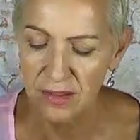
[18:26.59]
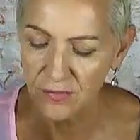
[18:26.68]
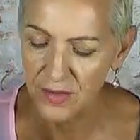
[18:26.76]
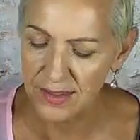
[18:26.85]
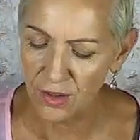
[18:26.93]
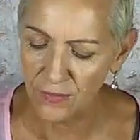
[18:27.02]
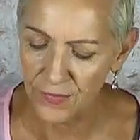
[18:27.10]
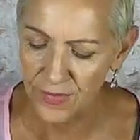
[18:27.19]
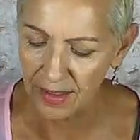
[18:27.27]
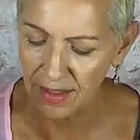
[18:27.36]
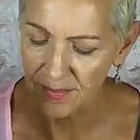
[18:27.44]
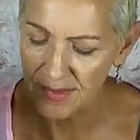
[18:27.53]
So if this offer
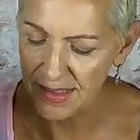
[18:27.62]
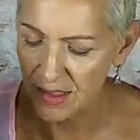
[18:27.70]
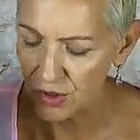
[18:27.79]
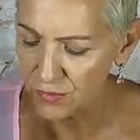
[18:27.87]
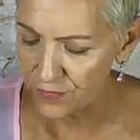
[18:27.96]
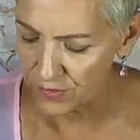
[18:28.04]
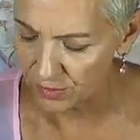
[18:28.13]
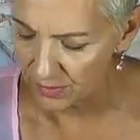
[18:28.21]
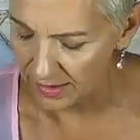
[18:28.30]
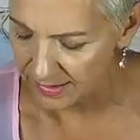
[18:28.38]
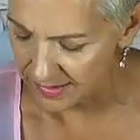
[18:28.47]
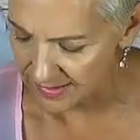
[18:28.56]
that comes in and you feel
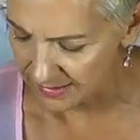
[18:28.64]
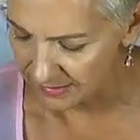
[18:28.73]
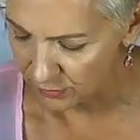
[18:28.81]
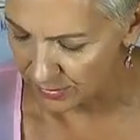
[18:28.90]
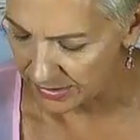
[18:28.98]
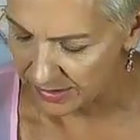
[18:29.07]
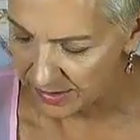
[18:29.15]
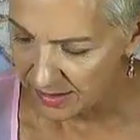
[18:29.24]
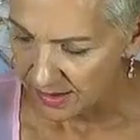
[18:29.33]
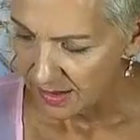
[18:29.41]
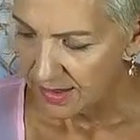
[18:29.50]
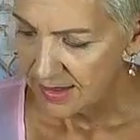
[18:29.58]
like it's a little bit,
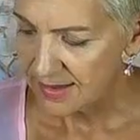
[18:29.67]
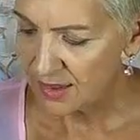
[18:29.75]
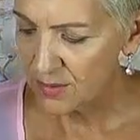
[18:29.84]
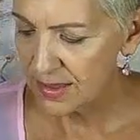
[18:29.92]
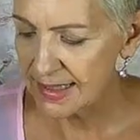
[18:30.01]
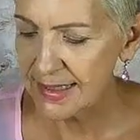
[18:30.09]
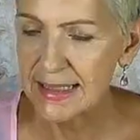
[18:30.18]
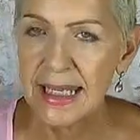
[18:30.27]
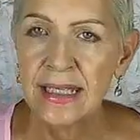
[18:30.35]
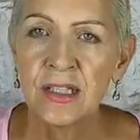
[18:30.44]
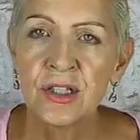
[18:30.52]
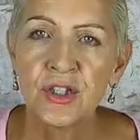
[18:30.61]
it's going to
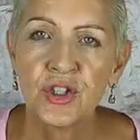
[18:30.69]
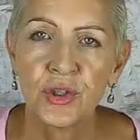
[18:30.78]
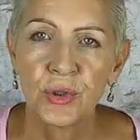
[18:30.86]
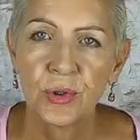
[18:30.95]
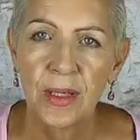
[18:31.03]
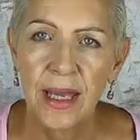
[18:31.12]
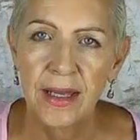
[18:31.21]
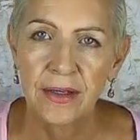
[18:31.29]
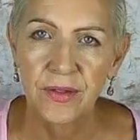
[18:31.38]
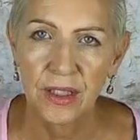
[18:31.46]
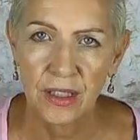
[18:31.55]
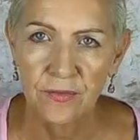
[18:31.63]
extend you out
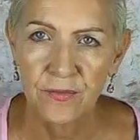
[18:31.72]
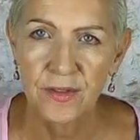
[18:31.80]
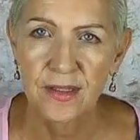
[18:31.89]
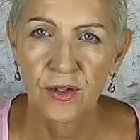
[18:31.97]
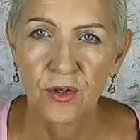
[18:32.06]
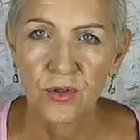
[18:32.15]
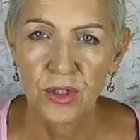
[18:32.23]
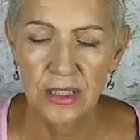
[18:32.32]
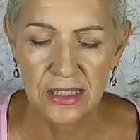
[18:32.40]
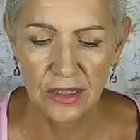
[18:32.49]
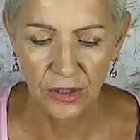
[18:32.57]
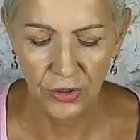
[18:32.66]
of your comfort zone, or you
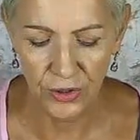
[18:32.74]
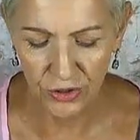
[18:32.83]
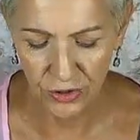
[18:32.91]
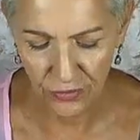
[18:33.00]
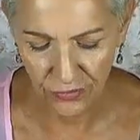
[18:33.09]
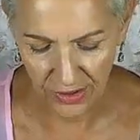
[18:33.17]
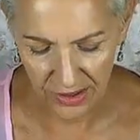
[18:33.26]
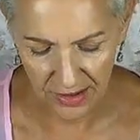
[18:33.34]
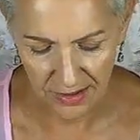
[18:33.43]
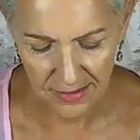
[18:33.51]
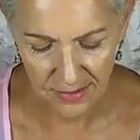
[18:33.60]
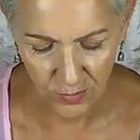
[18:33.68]
need to learn new
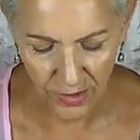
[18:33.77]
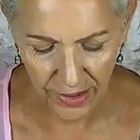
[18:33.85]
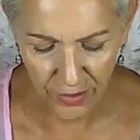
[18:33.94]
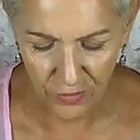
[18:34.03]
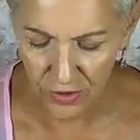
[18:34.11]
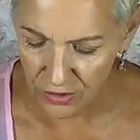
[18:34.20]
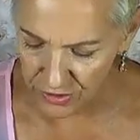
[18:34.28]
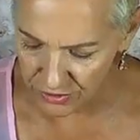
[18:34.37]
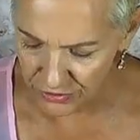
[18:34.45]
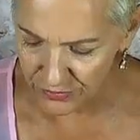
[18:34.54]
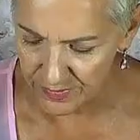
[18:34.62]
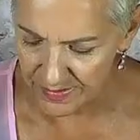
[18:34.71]
things, well, you can
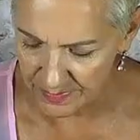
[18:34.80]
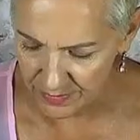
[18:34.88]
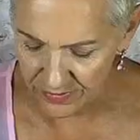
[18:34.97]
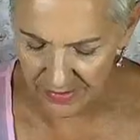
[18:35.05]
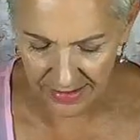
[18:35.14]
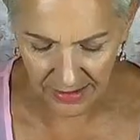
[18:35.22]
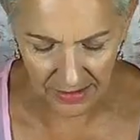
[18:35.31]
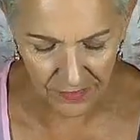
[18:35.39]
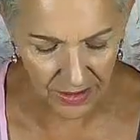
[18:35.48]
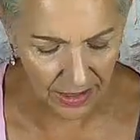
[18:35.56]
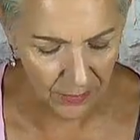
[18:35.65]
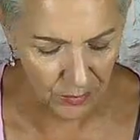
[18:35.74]
do it, spirit saying. You have
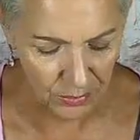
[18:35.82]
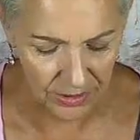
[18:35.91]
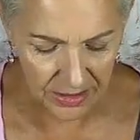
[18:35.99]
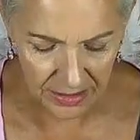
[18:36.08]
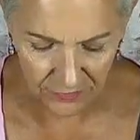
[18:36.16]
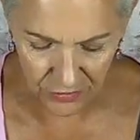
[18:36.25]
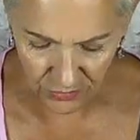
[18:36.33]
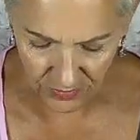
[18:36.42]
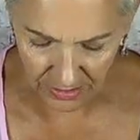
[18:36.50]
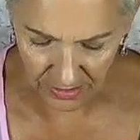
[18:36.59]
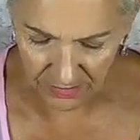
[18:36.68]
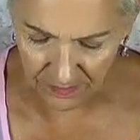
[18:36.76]
the capability of
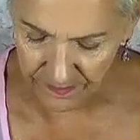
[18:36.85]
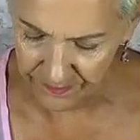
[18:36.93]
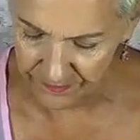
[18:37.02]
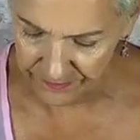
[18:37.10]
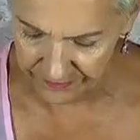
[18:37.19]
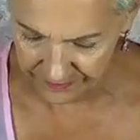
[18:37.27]
doing it.